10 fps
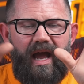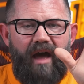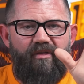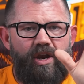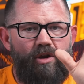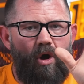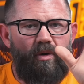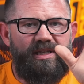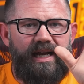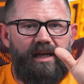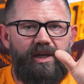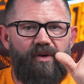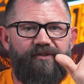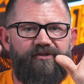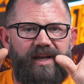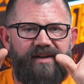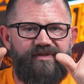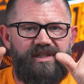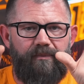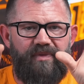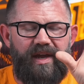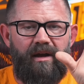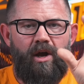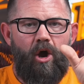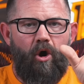And then you notice like a little flick of something,